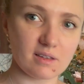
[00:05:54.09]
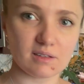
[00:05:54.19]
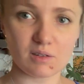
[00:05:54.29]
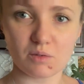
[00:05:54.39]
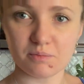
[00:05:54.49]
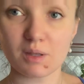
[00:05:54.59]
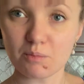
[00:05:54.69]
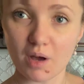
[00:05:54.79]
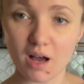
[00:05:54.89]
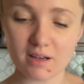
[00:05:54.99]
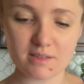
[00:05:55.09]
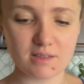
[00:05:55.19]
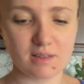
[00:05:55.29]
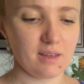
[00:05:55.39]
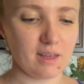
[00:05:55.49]
little box
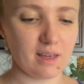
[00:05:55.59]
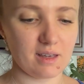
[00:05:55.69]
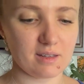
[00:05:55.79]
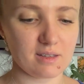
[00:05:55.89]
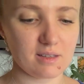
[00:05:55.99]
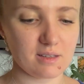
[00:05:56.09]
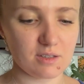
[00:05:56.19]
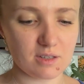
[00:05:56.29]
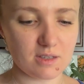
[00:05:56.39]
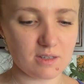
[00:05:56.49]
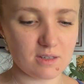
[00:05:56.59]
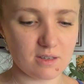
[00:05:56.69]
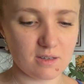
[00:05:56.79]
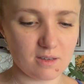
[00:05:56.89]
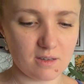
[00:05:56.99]
and just
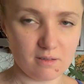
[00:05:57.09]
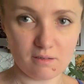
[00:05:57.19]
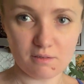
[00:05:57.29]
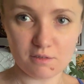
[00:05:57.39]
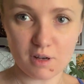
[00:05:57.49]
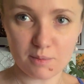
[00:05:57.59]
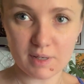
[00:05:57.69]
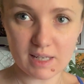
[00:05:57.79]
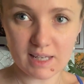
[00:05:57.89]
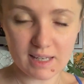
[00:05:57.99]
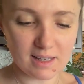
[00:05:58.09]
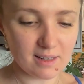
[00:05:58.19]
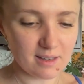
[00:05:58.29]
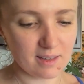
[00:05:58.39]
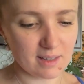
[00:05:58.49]
rubbing it in,
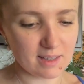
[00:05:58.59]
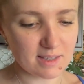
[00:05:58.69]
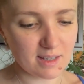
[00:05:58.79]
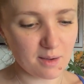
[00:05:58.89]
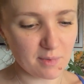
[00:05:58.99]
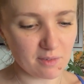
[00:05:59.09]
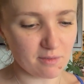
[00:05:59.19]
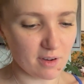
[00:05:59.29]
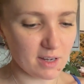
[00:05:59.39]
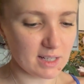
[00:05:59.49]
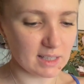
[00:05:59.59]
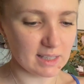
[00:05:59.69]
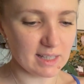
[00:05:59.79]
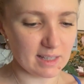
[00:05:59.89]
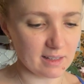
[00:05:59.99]
and it's coming very
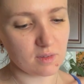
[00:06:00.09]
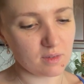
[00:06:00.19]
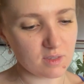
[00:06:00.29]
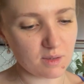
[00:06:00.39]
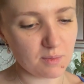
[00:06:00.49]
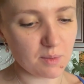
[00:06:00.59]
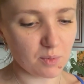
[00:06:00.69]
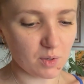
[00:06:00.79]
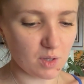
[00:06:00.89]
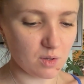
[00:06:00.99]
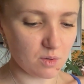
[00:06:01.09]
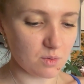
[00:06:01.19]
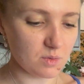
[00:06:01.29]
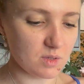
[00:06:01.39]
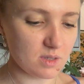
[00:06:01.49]
clean. Some people
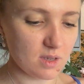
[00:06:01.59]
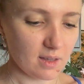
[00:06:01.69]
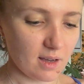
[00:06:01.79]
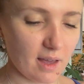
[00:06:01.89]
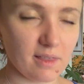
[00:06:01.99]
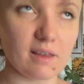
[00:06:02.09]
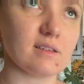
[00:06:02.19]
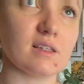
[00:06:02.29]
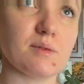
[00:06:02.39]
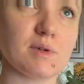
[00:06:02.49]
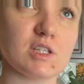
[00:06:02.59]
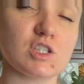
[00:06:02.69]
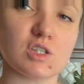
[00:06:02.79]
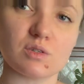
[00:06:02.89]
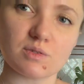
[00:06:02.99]
use, I think, lemon
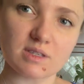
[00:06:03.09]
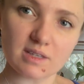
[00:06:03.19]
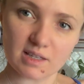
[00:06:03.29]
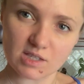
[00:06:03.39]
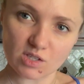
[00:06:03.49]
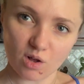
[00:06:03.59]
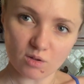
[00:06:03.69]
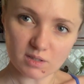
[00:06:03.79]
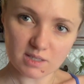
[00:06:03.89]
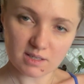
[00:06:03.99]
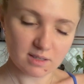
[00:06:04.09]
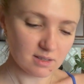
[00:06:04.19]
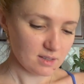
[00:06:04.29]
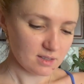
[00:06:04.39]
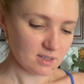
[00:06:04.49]
juice and salt
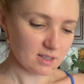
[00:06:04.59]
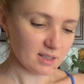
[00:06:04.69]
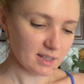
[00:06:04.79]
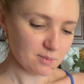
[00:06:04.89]
to clean